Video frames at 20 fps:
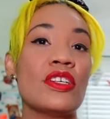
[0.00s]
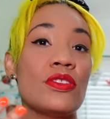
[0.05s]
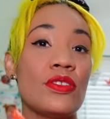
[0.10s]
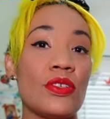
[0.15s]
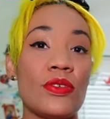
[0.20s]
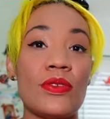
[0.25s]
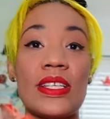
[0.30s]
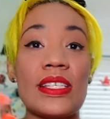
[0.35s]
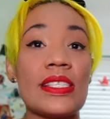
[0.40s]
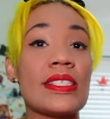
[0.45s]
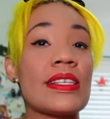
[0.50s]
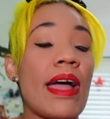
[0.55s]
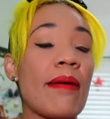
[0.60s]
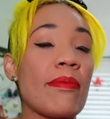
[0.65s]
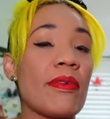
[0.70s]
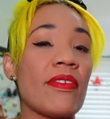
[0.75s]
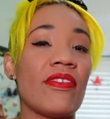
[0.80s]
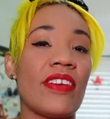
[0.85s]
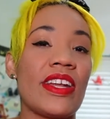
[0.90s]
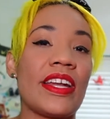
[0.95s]
do this
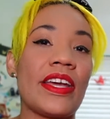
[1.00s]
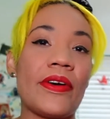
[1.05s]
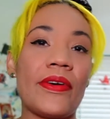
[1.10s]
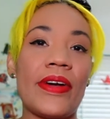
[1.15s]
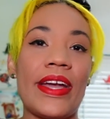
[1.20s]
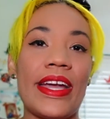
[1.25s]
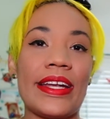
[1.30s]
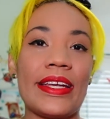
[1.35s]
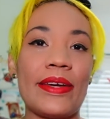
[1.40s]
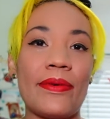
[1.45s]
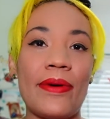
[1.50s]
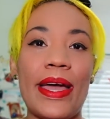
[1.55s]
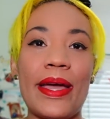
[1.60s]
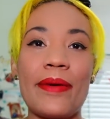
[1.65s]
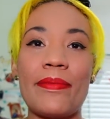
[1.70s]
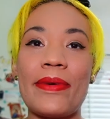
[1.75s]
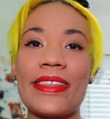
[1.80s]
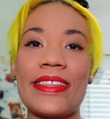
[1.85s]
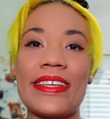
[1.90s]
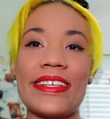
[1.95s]
type of video
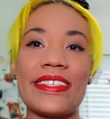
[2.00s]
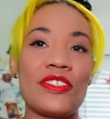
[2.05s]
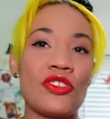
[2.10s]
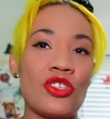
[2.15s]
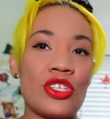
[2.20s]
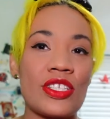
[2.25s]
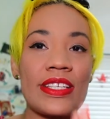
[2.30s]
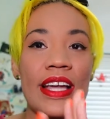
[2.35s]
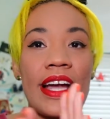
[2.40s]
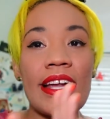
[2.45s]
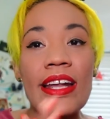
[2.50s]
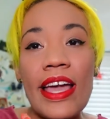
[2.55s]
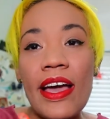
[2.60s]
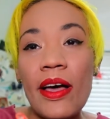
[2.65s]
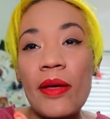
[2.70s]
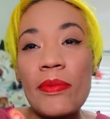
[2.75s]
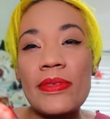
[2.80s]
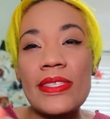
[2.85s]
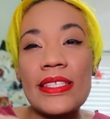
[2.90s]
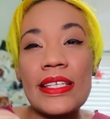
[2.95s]
anyway, but this just kind of
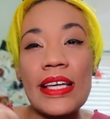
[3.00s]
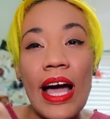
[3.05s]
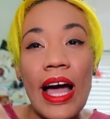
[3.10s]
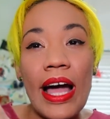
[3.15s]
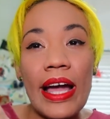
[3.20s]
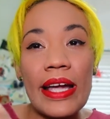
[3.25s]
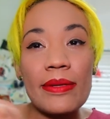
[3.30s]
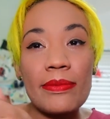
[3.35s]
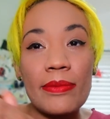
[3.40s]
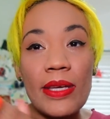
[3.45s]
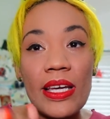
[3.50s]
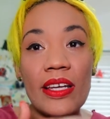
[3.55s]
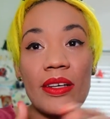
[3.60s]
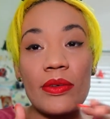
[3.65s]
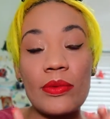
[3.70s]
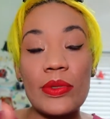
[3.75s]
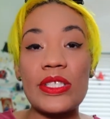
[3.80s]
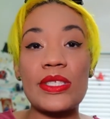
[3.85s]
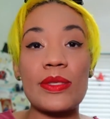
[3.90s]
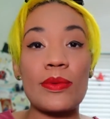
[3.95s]
helps guide me
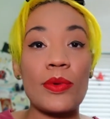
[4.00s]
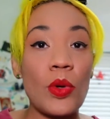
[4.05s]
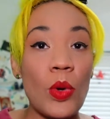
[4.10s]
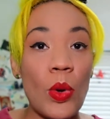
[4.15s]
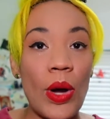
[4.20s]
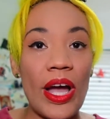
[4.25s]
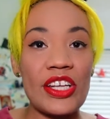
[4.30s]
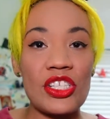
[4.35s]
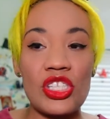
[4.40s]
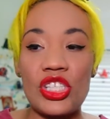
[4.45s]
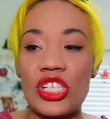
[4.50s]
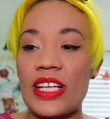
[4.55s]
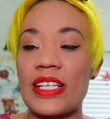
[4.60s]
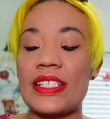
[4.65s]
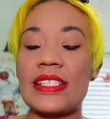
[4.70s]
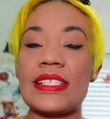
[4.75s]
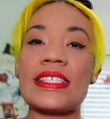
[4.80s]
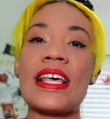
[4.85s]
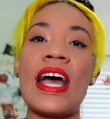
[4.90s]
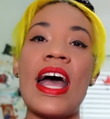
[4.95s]
with some
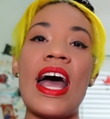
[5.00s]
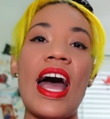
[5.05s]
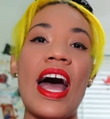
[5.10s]
questions.